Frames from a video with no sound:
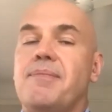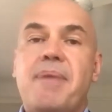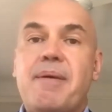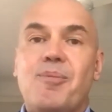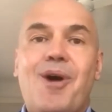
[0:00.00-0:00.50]

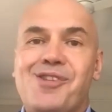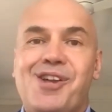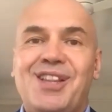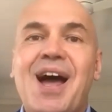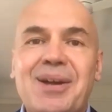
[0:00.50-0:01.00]
People might
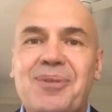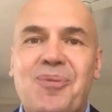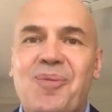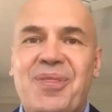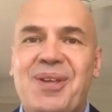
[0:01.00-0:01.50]
not like
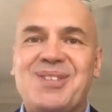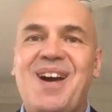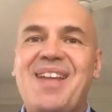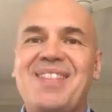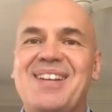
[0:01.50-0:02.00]
what those
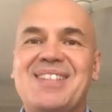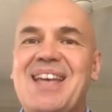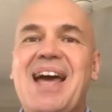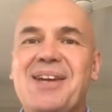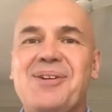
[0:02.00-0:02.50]
guidelines
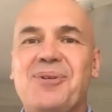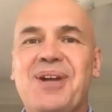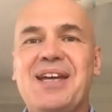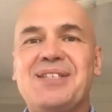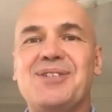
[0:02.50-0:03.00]
say in all
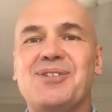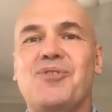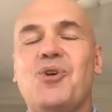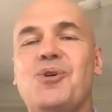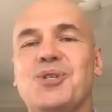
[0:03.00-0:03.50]
cases,
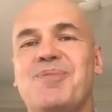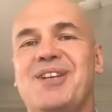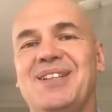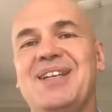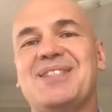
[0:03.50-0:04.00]
of course, but
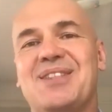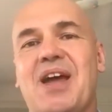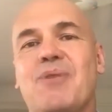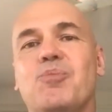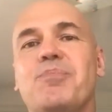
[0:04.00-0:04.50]
at least
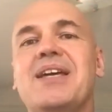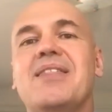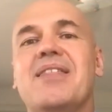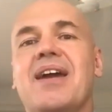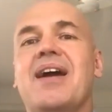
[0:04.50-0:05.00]
they will be
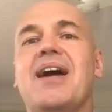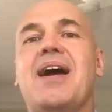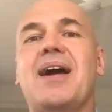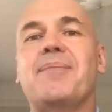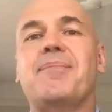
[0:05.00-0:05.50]
there
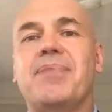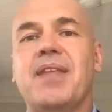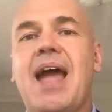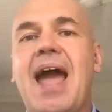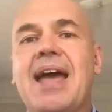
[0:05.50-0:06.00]

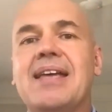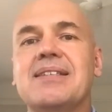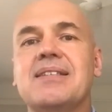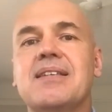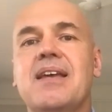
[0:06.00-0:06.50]

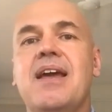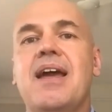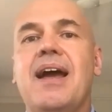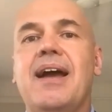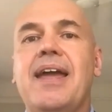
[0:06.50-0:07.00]
as
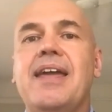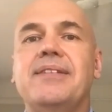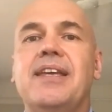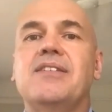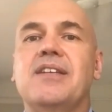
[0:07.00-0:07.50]

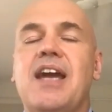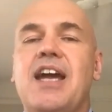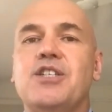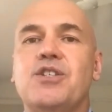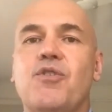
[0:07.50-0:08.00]

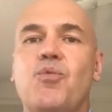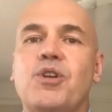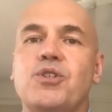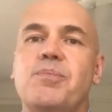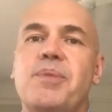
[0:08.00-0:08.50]
indication of
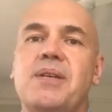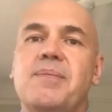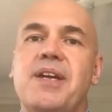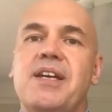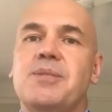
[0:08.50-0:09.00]
what should be
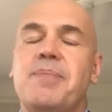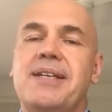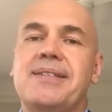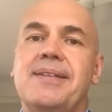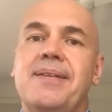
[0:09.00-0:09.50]

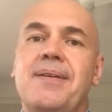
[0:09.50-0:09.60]
expected.